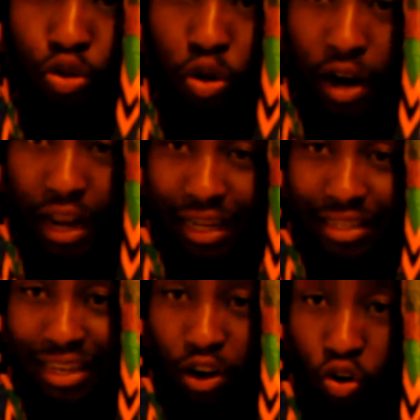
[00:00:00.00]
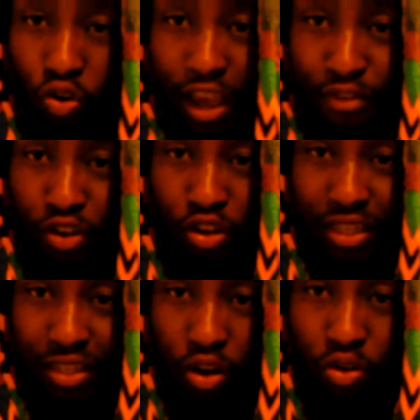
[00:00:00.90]
you know, like I said, every other
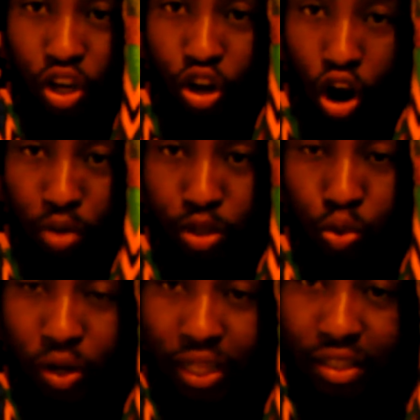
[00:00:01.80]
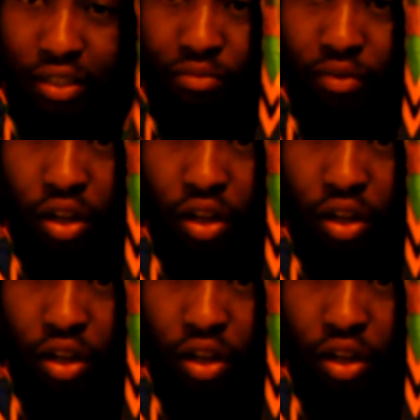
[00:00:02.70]
cell comes with